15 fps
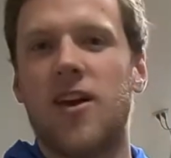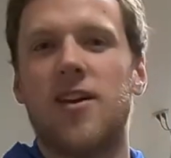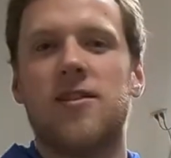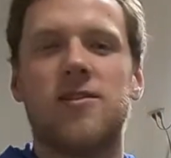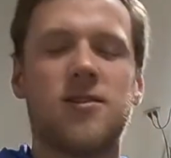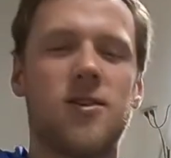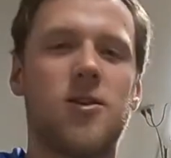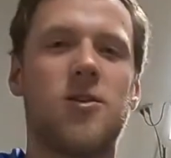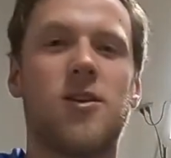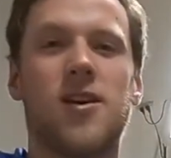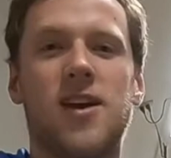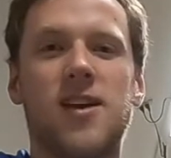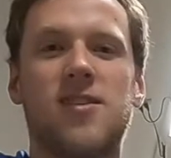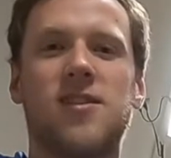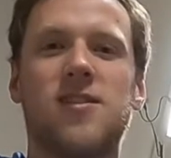So
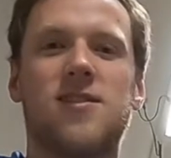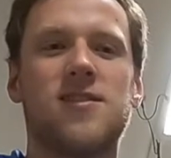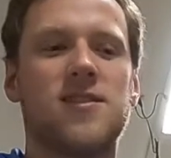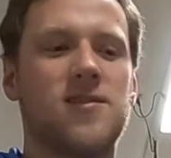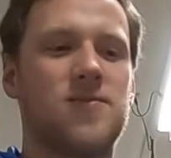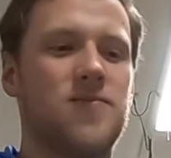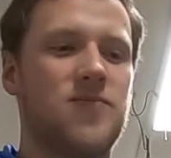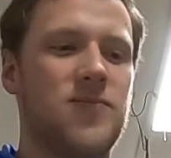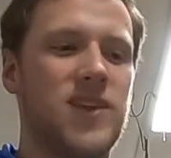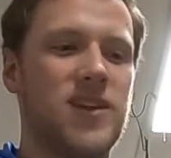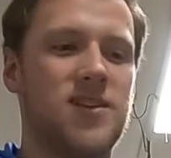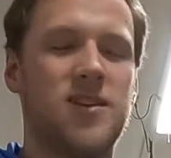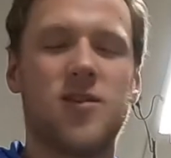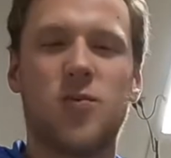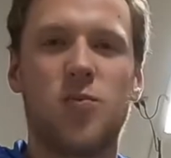it's just
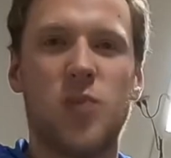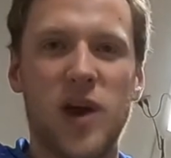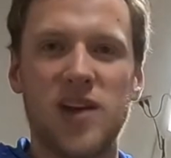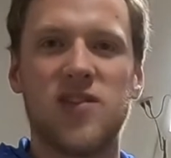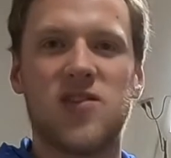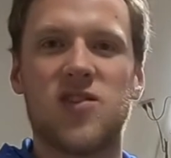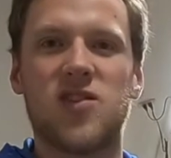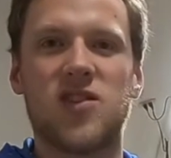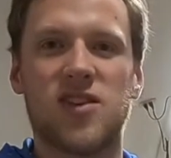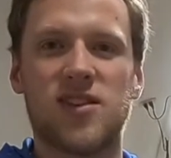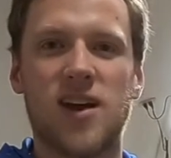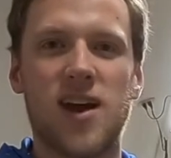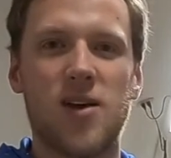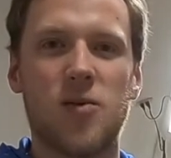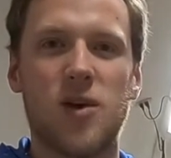it's just best to
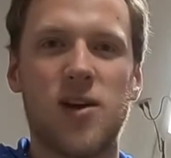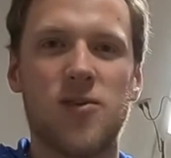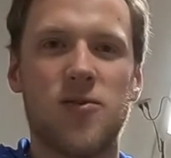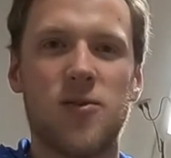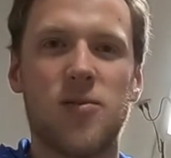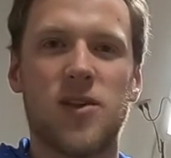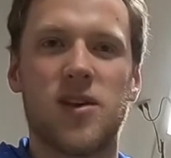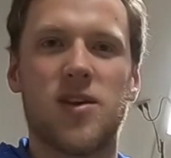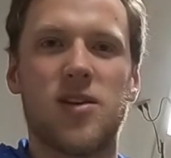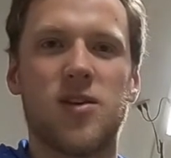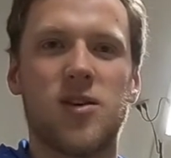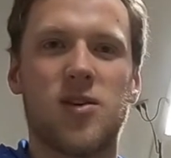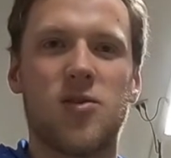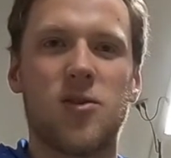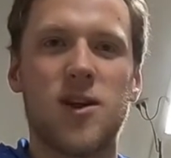shy away from
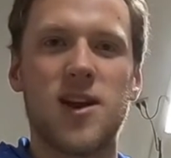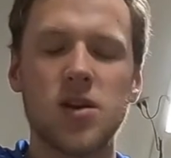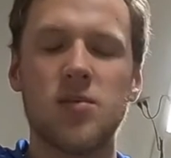the greed.